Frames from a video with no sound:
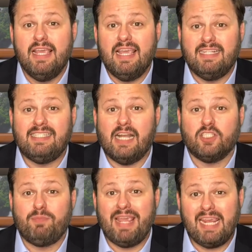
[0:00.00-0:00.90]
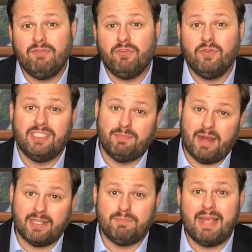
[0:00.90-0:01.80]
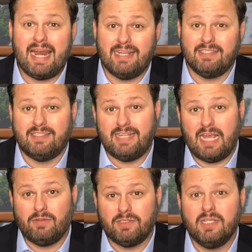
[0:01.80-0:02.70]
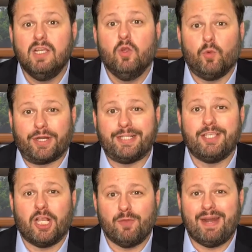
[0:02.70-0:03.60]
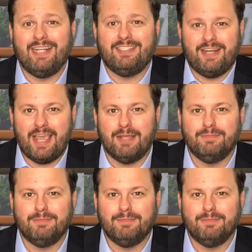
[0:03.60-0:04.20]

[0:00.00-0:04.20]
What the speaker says: It sounds painful. It's about as bad as it sounds. We're going to talk about it today.